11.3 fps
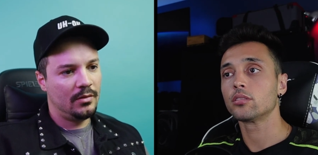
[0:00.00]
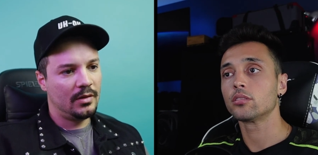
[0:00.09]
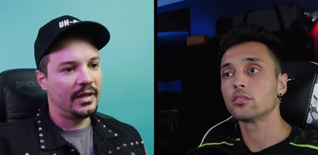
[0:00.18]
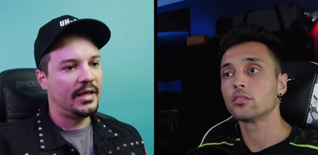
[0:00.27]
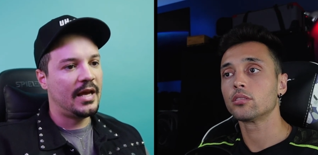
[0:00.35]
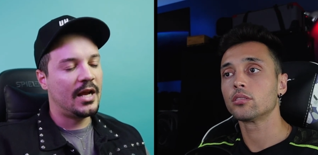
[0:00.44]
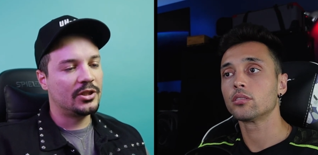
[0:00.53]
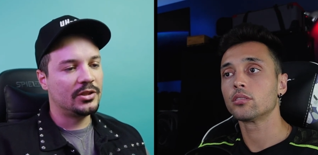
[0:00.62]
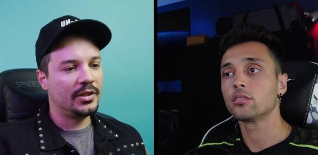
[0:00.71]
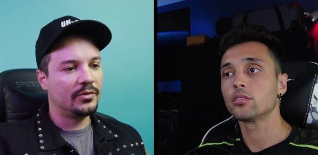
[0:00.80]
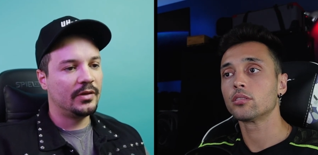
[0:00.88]
Speaker 1: Like he
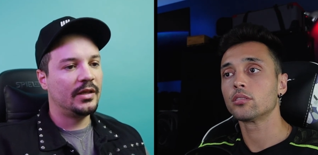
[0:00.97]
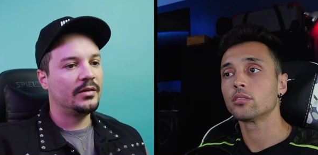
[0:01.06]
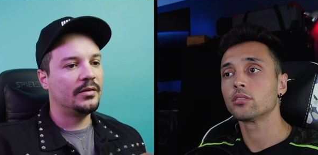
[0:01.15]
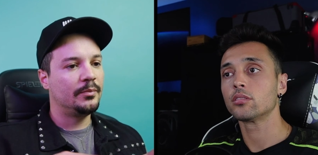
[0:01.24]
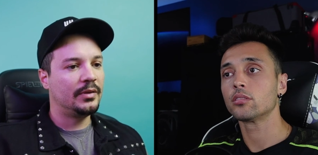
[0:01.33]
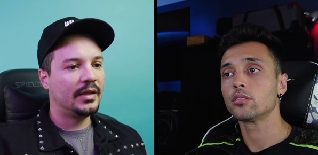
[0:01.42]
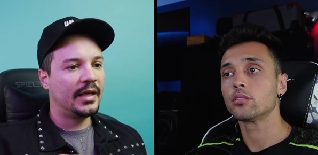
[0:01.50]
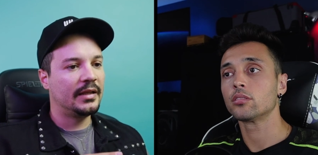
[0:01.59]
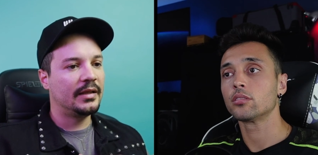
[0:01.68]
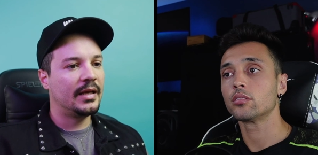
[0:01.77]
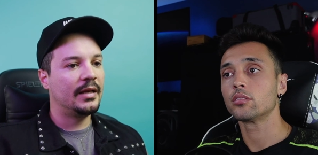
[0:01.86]
actually created the
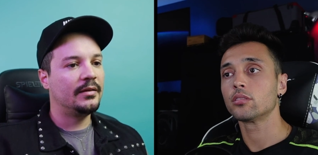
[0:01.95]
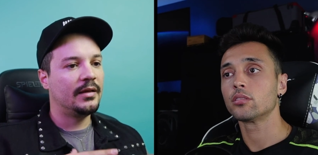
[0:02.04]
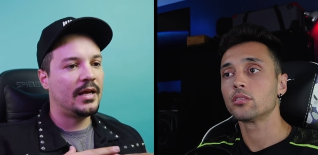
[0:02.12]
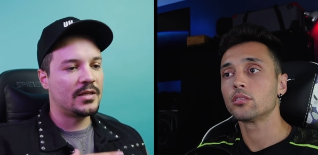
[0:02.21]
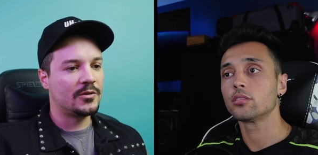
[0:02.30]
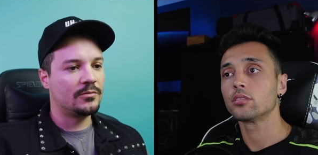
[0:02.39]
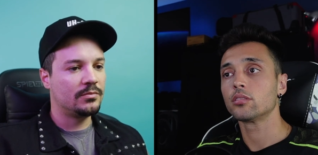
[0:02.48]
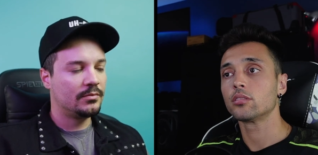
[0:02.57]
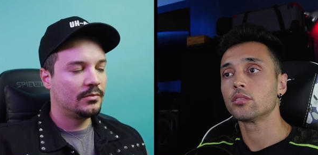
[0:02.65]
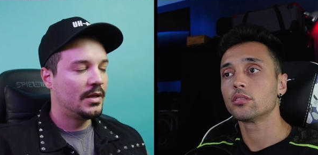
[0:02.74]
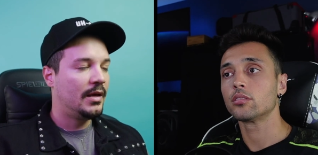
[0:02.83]
plane that has
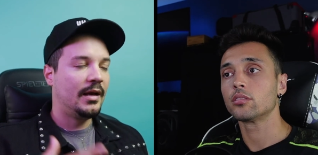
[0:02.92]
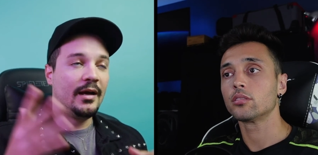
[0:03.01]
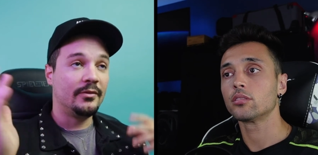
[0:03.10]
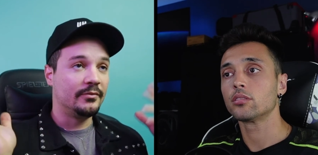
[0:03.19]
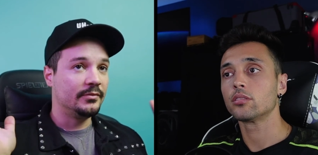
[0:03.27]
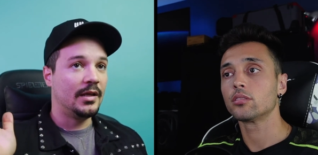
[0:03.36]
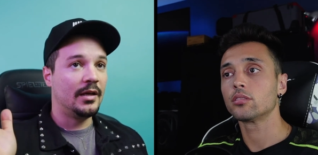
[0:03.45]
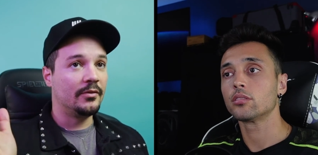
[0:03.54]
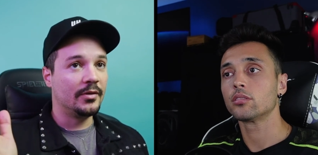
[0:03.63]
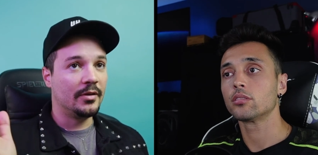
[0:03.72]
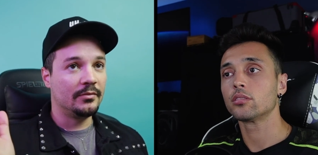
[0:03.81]
I don't I
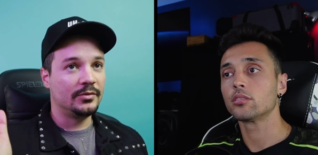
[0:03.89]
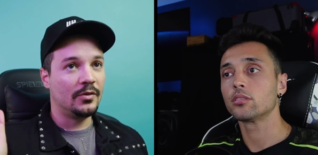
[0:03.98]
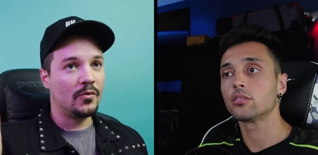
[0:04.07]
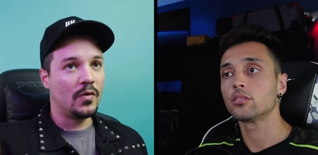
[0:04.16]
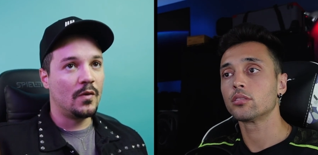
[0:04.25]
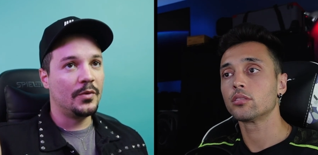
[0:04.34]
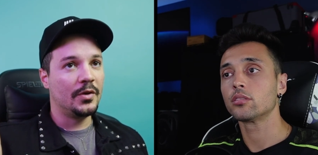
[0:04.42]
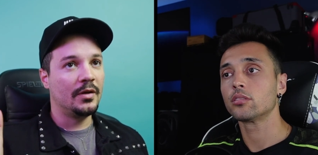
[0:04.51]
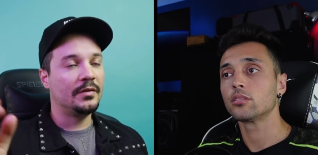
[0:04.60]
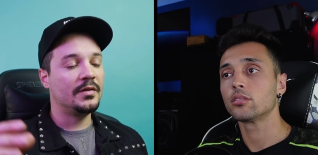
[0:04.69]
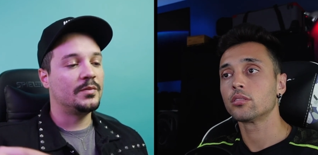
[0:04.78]
don't know. Don't quote me
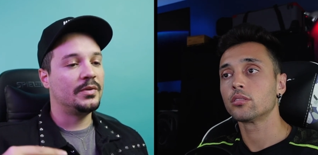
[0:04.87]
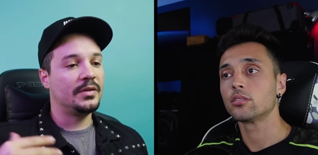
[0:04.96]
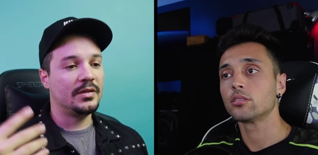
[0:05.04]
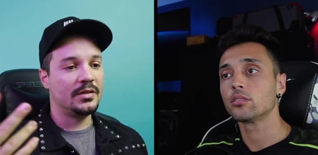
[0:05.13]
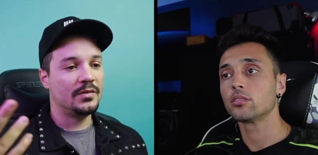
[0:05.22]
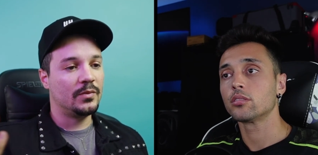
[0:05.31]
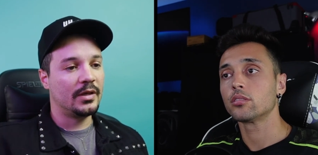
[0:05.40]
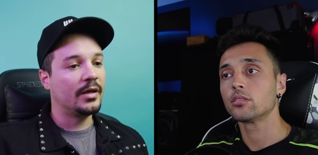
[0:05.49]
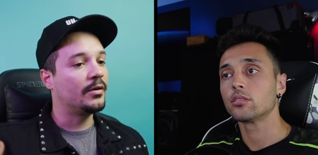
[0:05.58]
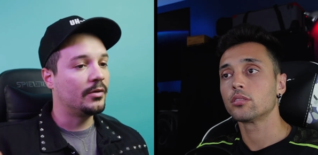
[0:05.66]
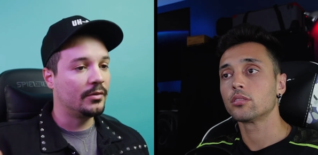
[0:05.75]
on this, but this is what I
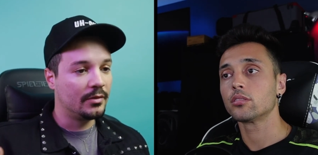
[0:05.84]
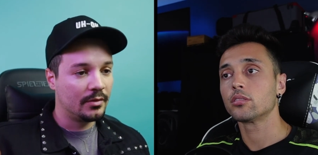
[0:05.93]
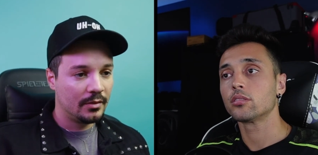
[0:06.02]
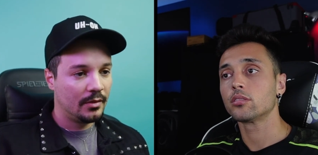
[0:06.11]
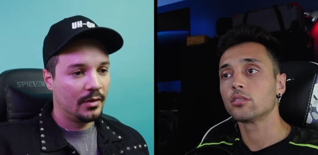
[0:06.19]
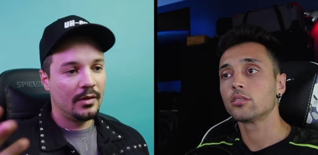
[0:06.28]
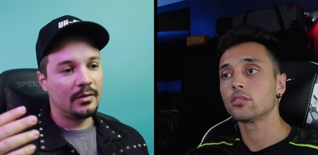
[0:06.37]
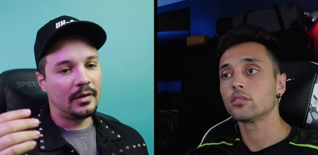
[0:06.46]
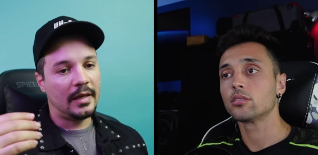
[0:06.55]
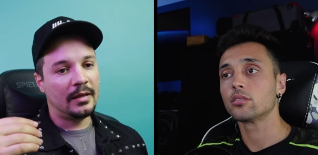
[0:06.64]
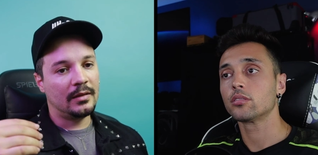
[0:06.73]
heard
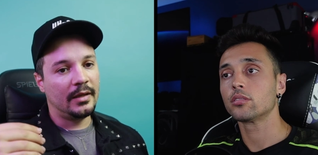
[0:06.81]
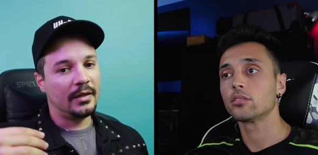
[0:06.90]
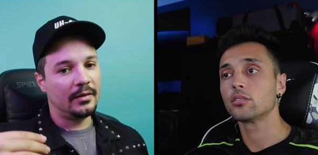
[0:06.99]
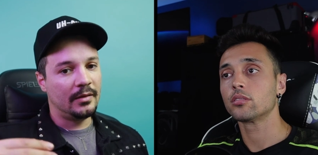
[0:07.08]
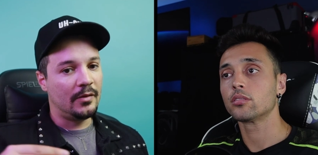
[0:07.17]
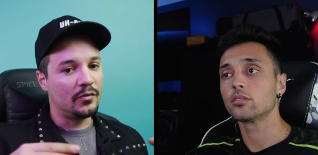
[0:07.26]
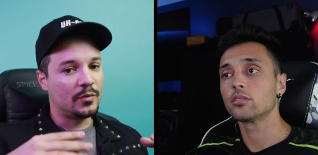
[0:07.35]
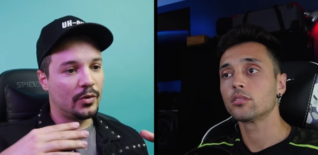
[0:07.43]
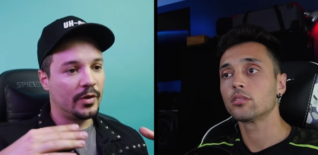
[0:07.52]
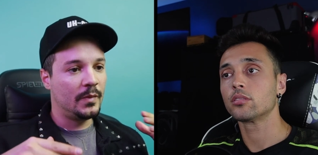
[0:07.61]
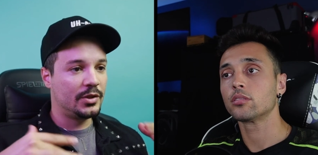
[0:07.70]
that like it was
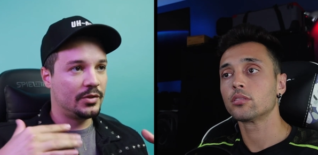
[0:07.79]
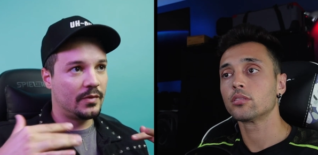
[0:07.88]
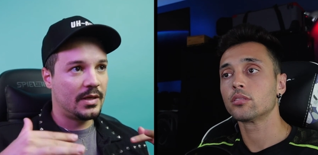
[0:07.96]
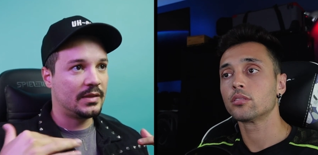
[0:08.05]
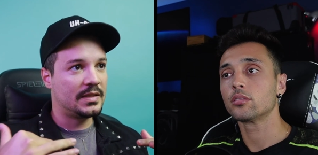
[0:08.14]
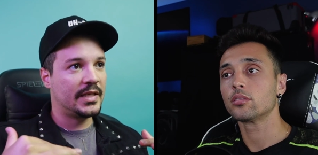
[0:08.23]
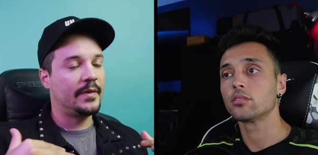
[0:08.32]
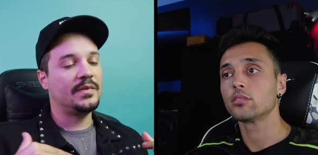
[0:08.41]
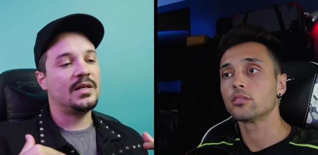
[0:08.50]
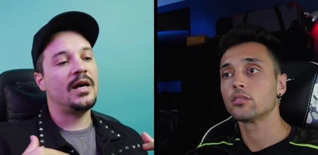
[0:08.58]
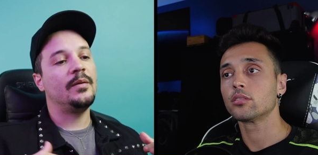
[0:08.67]
pretty much around the same
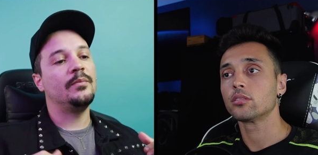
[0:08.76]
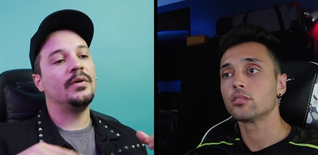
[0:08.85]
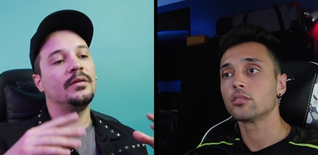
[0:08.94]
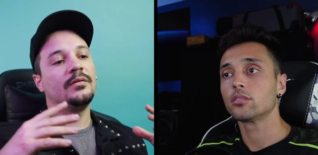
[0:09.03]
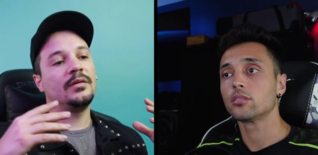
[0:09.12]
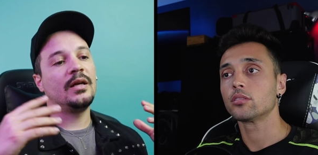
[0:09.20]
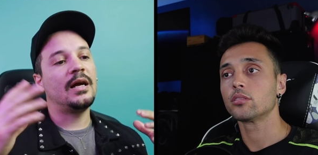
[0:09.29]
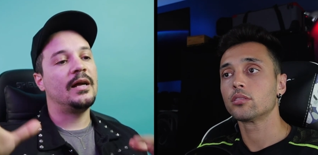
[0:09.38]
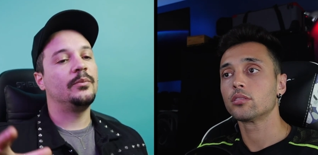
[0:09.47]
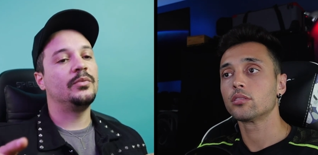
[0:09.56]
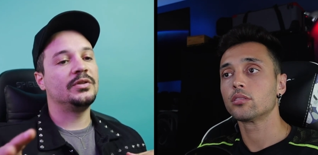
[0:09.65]
time, but the guy
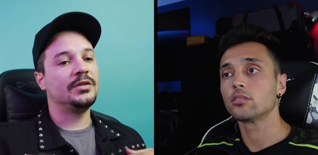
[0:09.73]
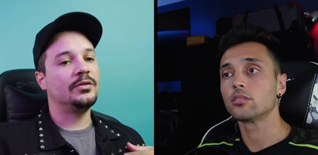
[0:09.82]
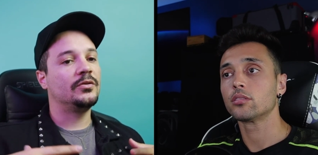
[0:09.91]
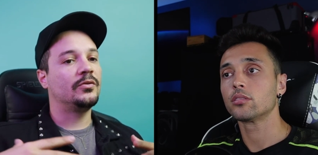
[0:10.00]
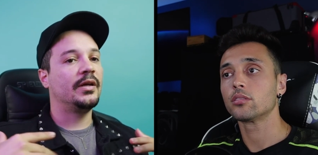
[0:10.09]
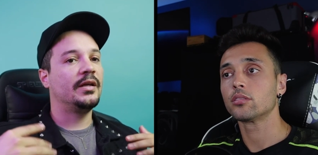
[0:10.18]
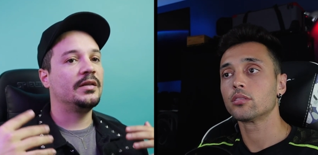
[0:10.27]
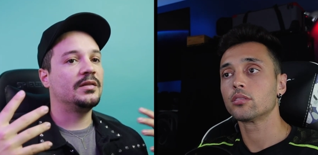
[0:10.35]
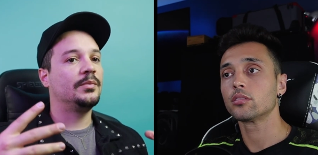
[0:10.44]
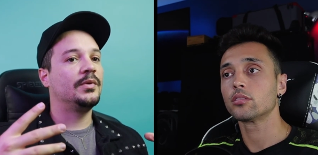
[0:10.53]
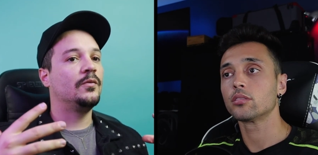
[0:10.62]
in Brazil created
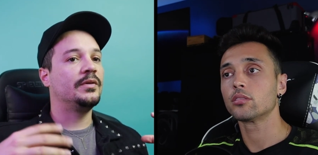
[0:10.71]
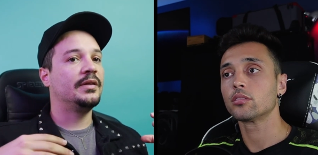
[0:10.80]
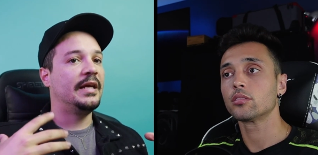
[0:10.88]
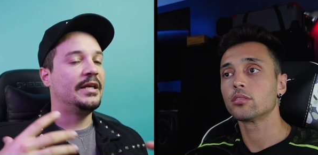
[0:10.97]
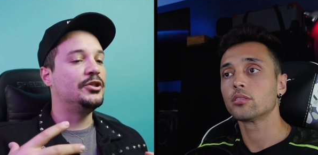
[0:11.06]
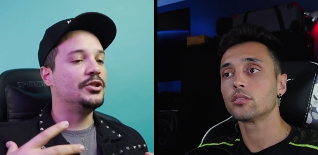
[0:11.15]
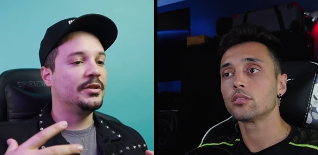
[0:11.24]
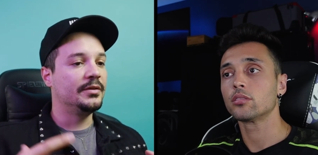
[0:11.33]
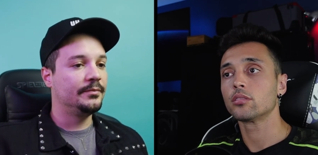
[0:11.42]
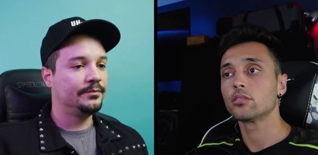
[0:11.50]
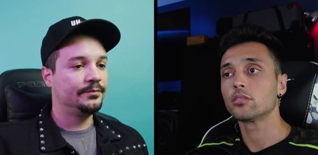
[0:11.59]
something with the engine